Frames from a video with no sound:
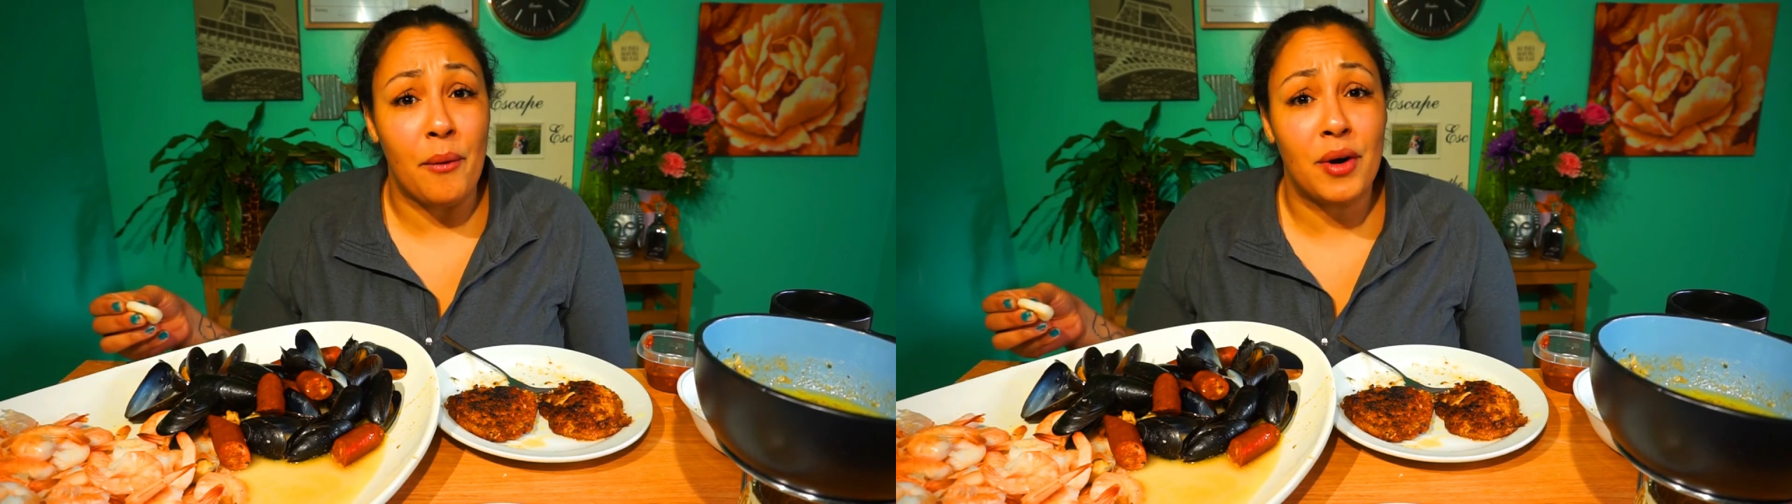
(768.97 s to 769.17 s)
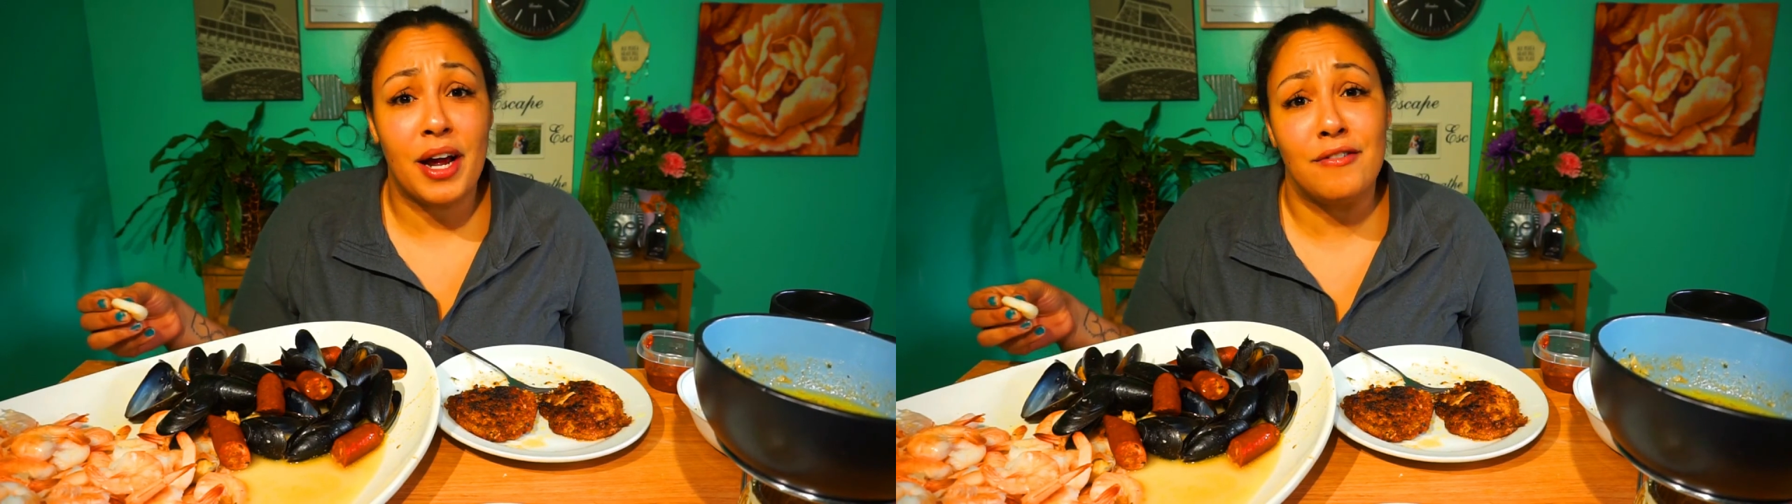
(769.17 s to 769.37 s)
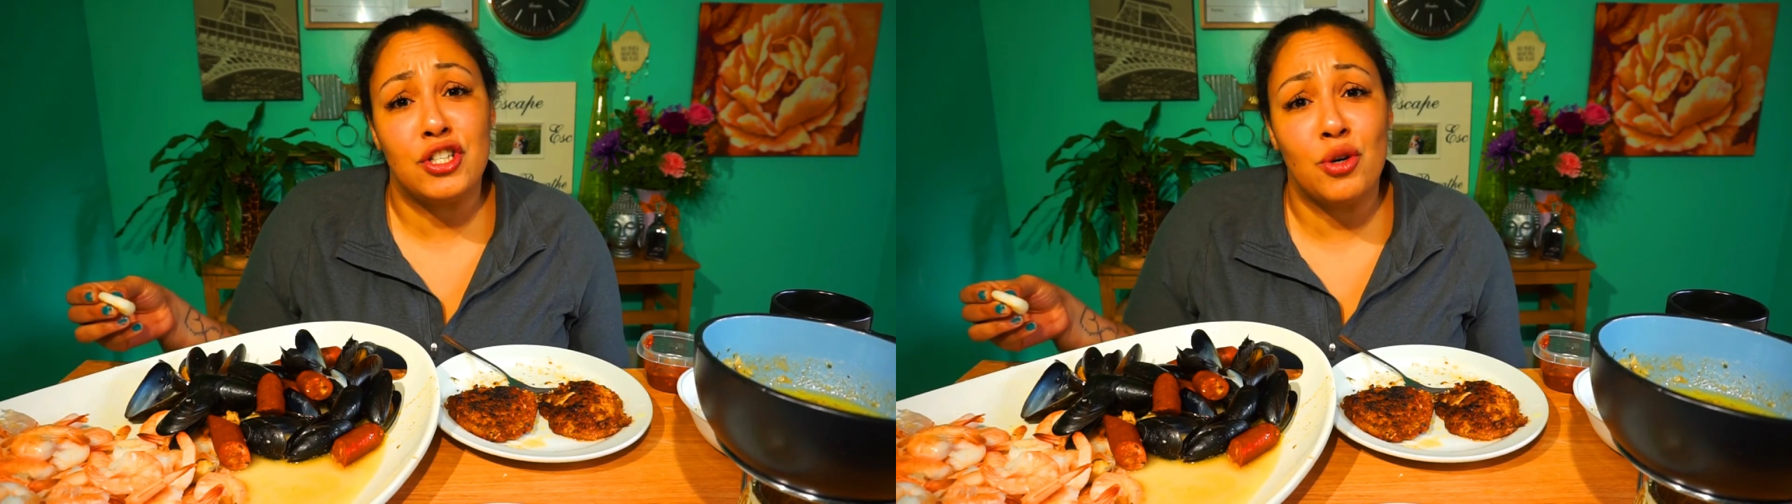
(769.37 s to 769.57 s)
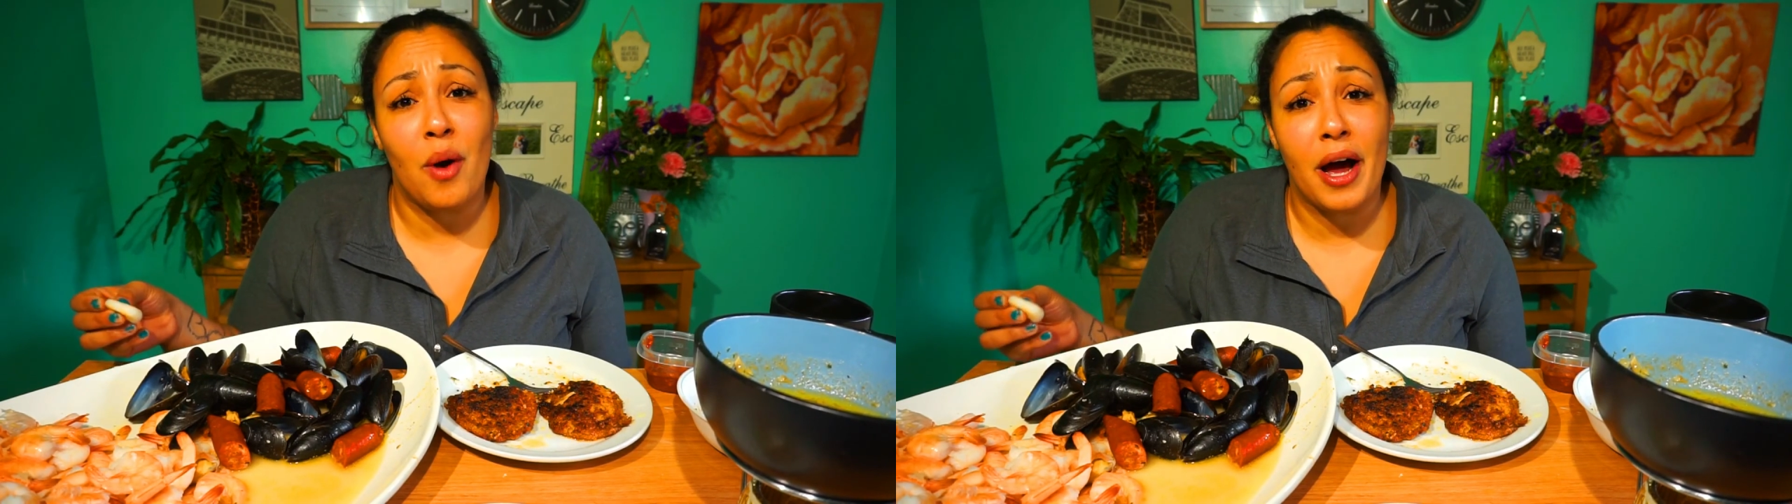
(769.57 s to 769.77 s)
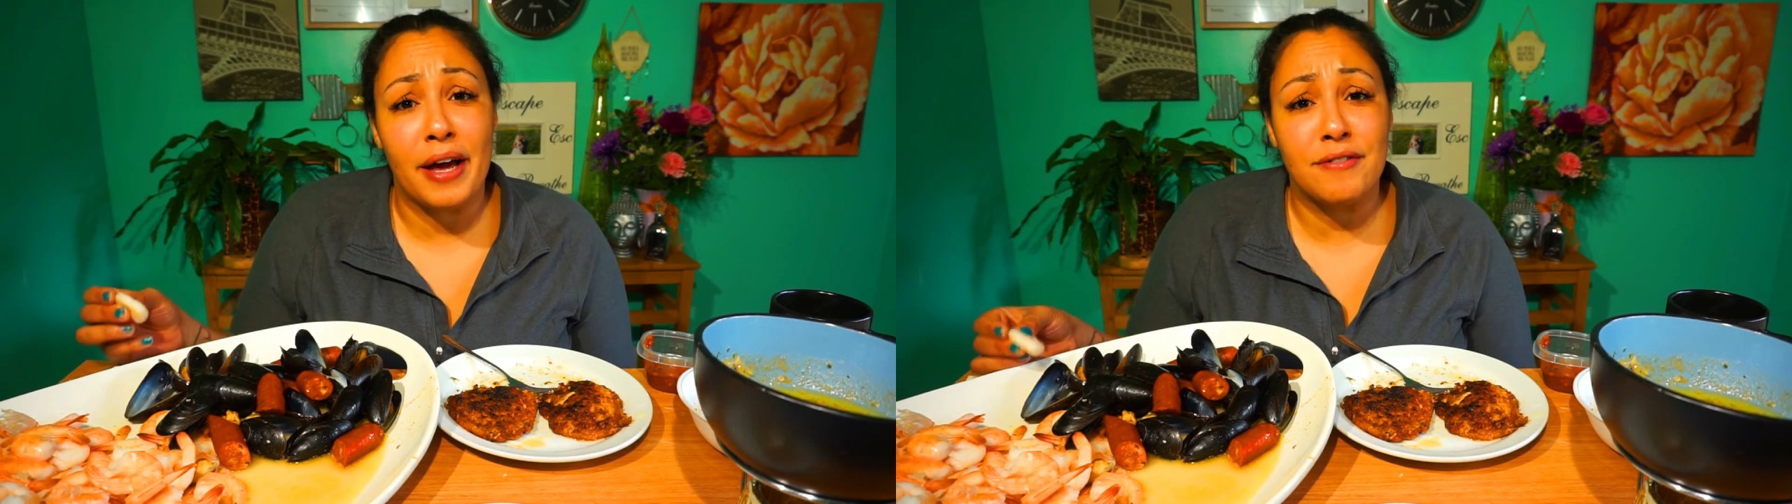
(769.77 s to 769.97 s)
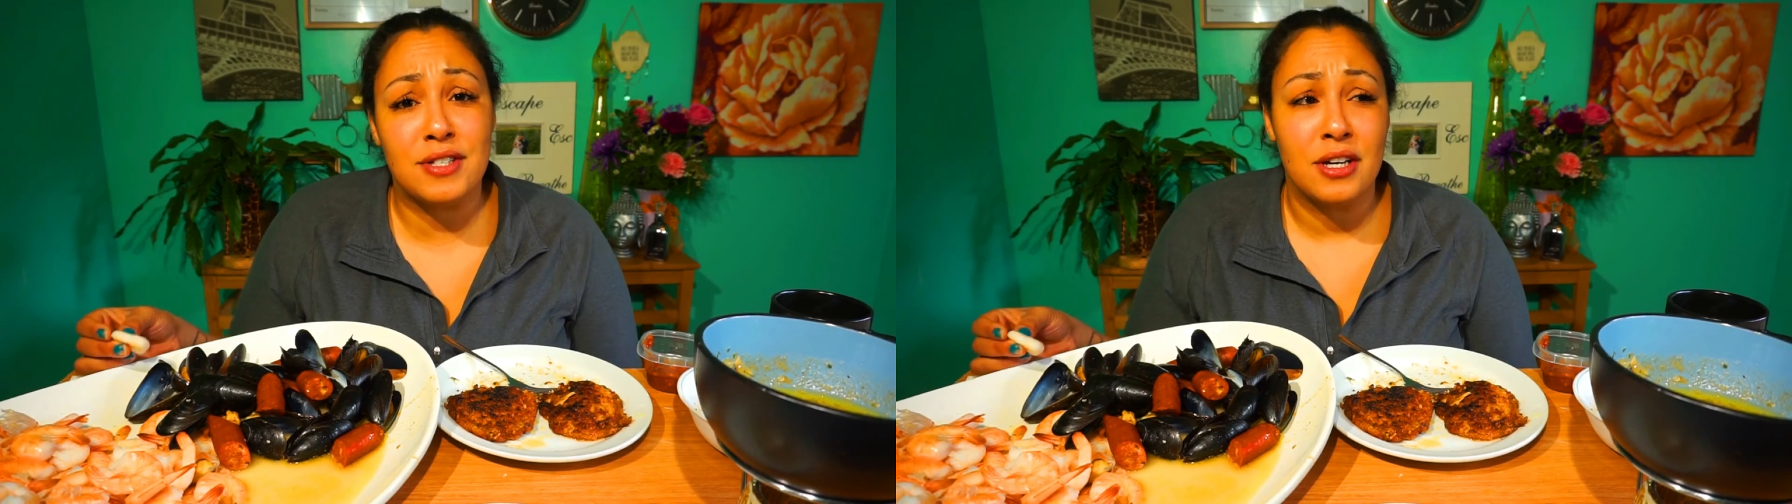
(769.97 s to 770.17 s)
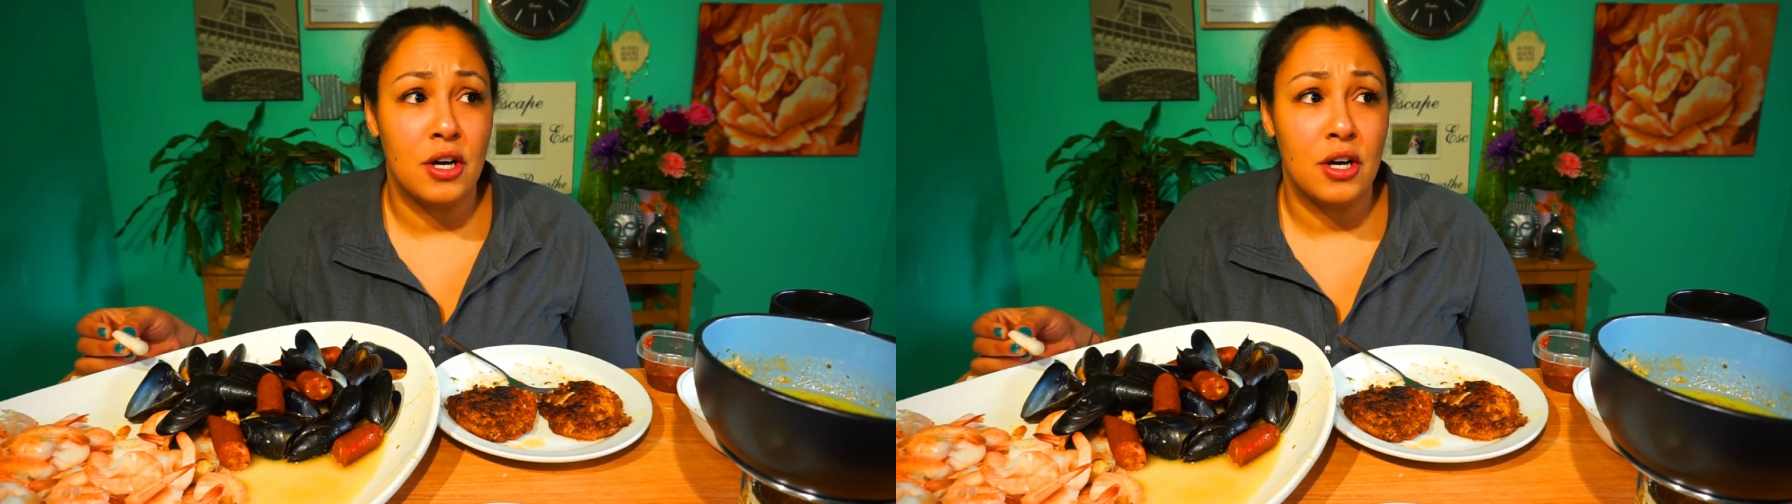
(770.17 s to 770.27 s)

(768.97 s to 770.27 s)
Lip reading: want to have 2 wives